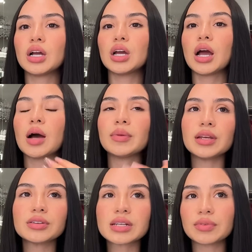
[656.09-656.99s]
How many
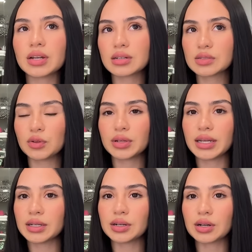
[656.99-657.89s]
years have we not
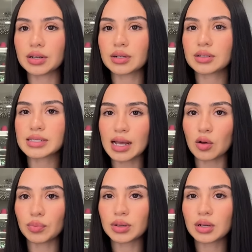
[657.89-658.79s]
exfoliated our
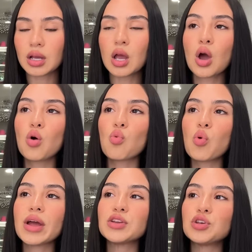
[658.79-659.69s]
scalp?
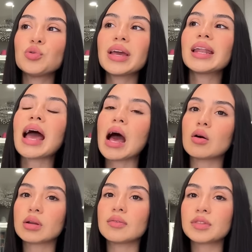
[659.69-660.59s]
When you get
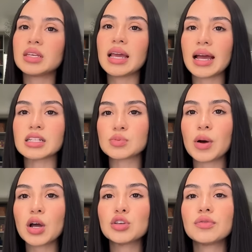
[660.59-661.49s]
out of the head
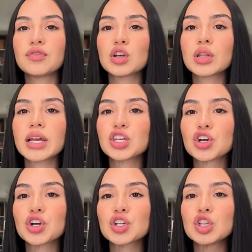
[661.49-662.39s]
spa, you feel like
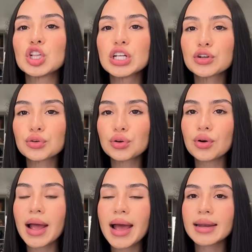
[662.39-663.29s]
your
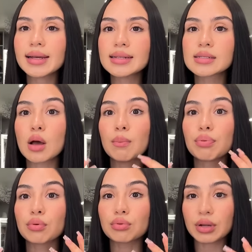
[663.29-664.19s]
literal head is
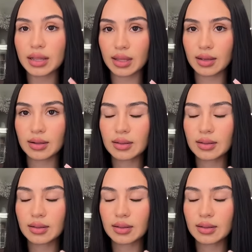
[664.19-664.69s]
breathing.